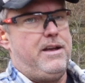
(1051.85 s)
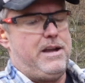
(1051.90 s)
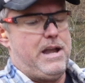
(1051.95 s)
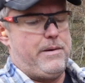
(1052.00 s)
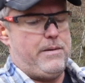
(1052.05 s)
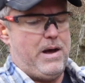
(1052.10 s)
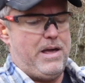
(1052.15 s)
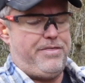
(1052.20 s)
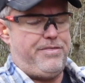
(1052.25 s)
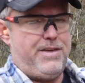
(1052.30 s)

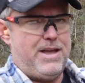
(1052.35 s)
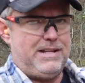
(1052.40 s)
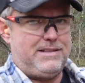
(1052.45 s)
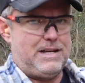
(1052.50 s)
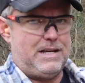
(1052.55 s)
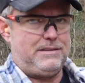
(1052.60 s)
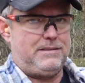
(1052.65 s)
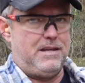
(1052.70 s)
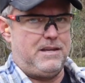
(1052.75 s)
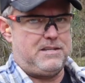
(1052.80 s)
Now I think
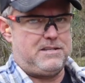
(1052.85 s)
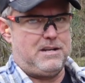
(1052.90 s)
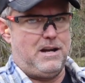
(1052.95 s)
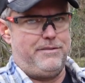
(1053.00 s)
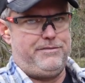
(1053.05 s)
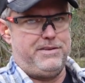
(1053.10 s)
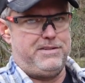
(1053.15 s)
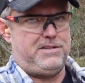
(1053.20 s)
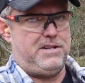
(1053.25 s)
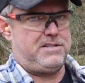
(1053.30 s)
that this
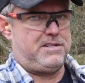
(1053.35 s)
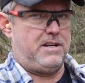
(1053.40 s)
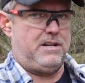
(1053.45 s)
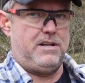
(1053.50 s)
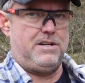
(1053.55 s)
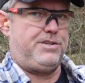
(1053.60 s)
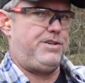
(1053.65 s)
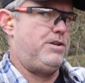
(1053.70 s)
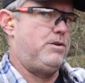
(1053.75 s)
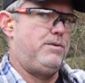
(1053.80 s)
stuff is just
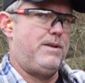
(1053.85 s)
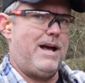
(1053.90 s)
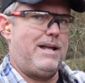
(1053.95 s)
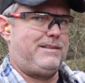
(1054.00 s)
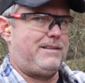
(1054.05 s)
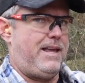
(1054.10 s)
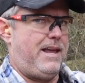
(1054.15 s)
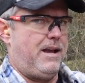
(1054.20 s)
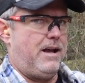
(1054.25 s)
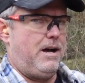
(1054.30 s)
gonna chew that
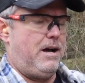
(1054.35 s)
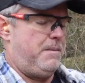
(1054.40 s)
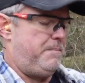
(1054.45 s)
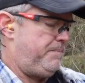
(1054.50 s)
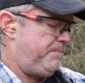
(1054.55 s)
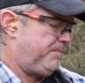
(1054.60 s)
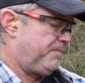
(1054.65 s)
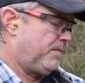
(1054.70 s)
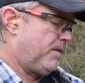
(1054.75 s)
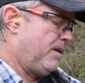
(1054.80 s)
thing up
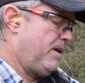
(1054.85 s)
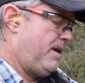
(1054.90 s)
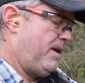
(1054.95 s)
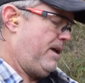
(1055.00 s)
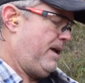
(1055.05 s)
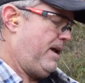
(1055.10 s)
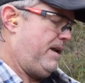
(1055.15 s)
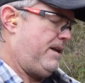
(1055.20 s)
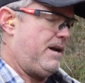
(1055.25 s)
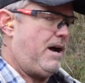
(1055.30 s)

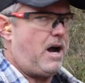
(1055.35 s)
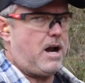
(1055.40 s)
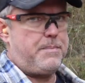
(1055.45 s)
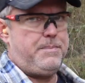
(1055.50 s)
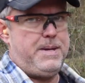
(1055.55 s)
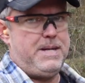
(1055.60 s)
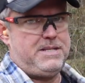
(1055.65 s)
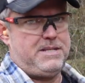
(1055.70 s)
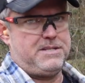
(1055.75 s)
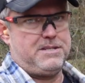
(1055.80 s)
and knock
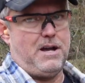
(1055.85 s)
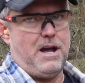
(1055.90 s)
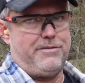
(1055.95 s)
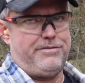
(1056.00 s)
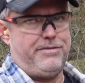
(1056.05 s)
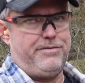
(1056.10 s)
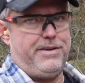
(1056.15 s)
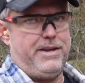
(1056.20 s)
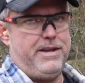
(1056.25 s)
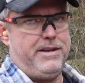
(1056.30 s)
pieces off
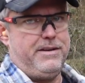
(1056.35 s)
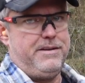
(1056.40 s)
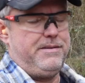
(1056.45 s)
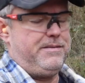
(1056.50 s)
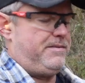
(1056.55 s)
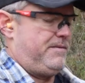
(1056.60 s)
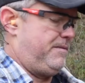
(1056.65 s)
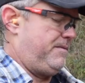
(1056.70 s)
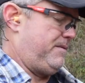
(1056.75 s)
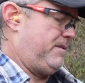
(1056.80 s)
of it.
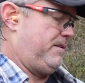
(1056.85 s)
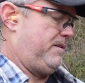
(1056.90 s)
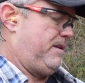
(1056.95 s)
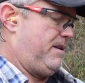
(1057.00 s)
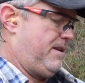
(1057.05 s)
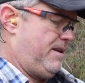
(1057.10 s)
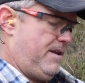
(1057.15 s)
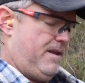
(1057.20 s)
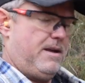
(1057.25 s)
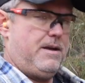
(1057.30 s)

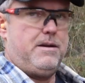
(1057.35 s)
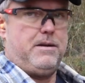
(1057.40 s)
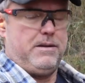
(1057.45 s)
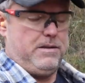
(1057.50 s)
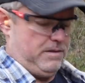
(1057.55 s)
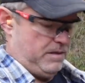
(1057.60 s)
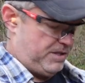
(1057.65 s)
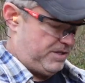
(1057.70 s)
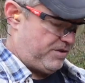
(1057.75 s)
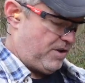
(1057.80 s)

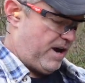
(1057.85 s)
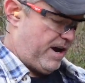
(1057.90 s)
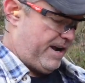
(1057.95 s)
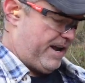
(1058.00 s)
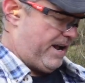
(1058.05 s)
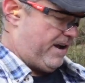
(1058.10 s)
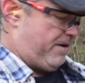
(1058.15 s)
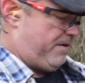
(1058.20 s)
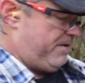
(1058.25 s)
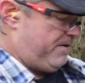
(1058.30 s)
Let's try it
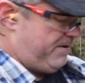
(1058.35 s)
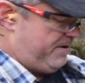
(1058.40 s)
out.